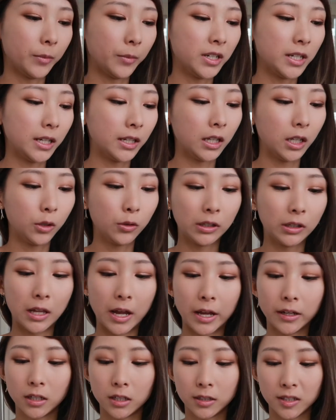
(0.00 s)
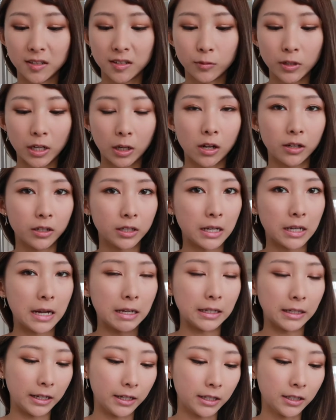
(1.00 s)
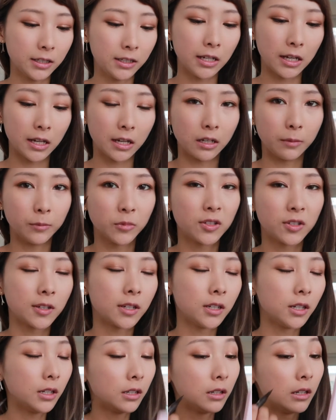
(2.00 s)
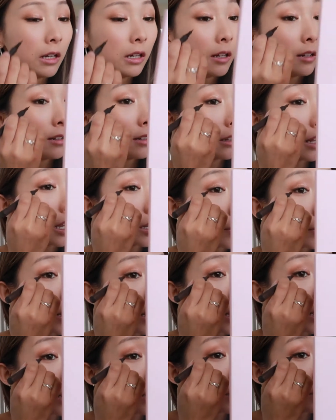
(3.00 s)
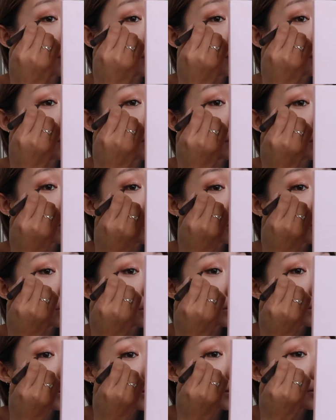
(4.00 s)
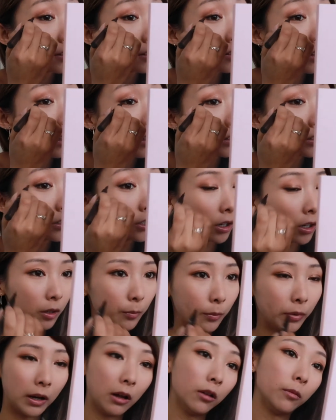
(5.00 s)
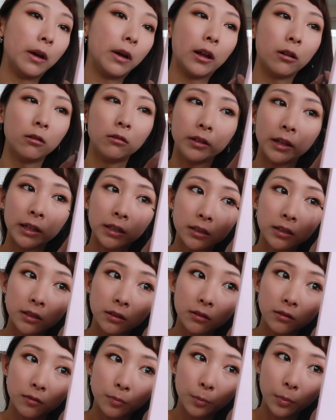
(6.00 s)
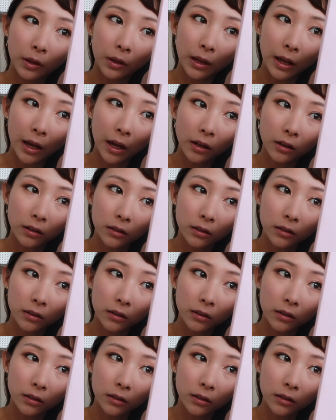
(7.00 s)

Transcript: going to take a liquid liner, and this one I got in Thailand, and I'm just going to line my eyes. This is all dark brown. I don't like to use black.